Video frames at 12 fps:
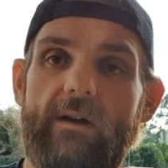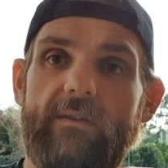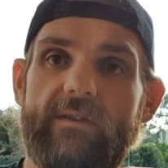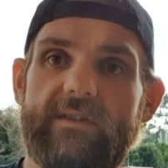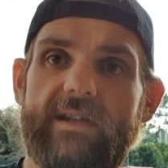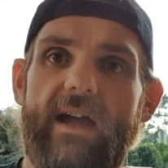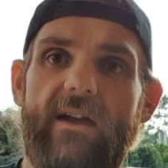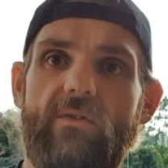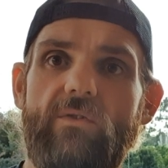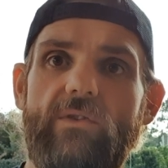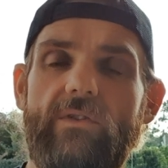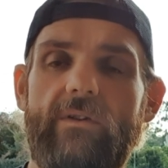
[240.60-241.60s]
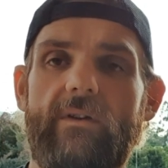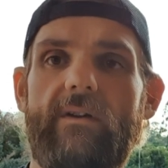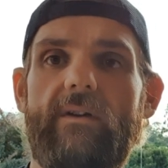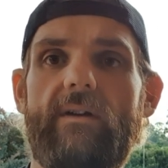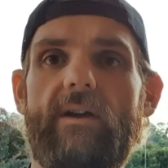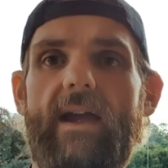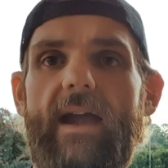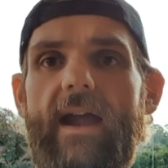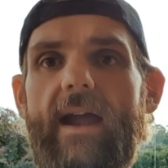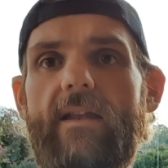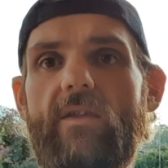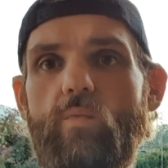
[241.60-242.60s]
the scales
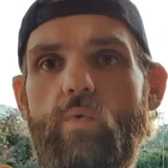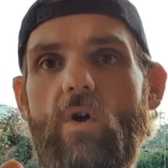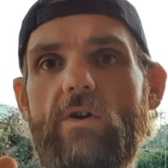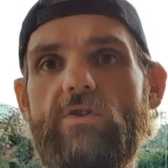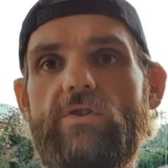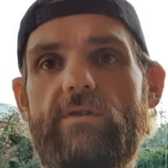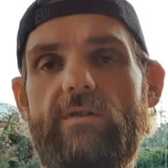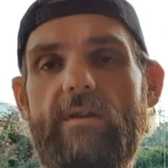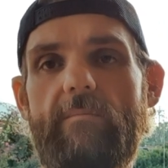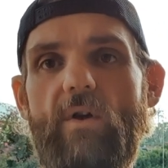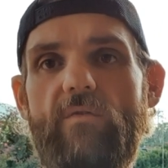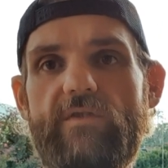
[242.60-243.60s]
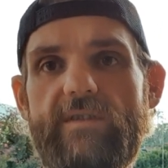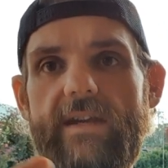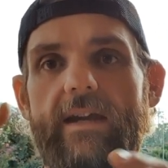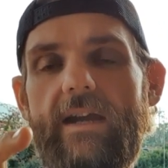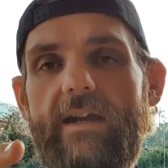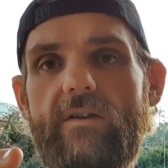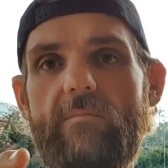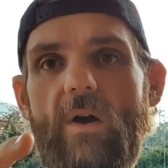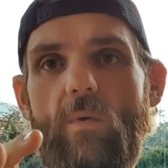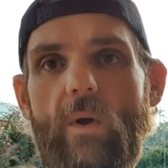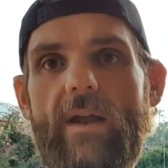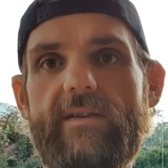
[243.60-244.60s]
and the watch that both sync into my
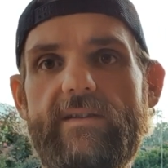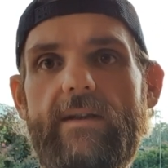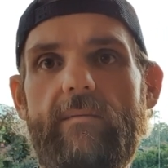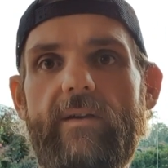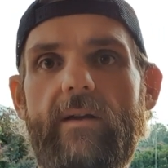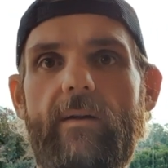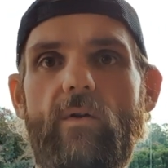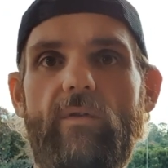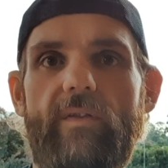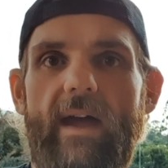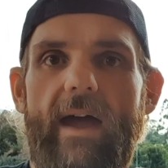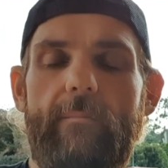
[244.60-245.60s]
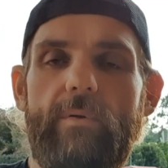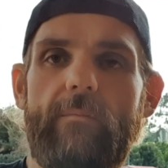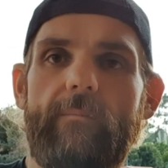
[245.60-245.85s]
one Samsung Health app.